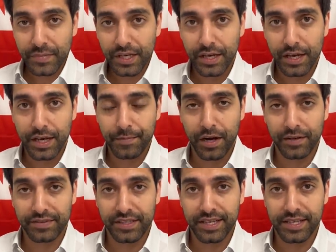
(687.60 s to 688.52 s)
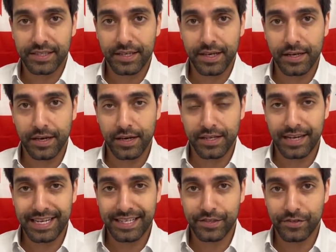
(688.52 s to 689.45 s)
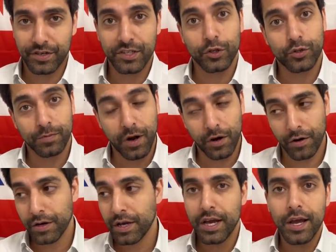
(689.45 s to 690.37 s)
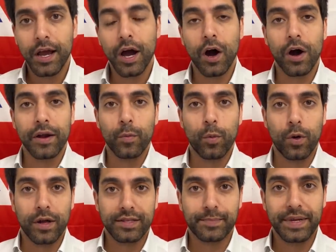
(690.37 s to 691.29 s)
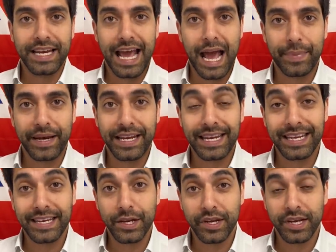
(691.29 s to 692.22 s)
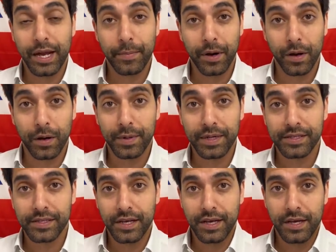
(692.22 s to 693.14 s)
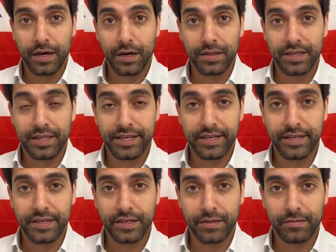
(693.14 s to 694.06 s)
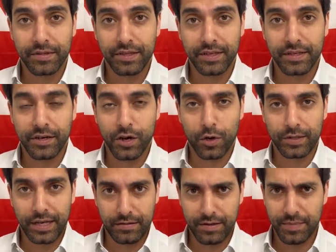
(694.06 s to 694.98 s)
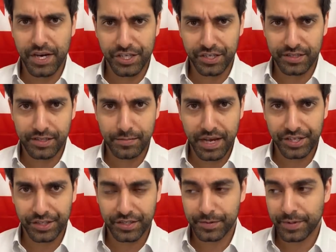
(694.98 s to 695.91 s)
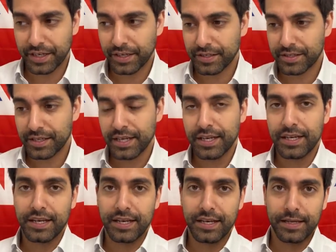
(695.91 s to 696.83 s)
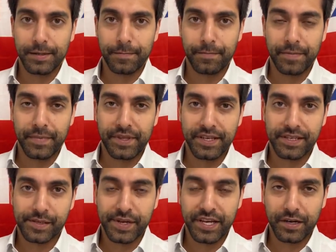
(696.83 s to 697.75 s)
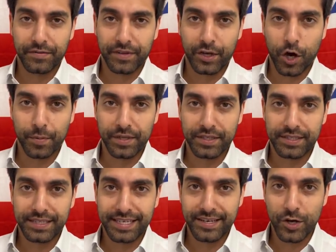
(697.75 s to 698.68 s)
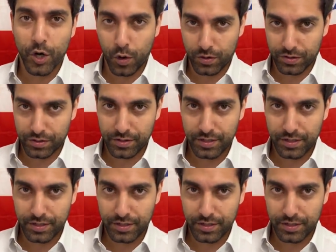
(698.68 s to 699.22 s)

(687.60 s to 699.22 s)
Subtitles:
after this, either later tonight or tomorrow, on what's been happening in the UK Parliament on the lockdown emergency measures, because the Speaker of the Commons did not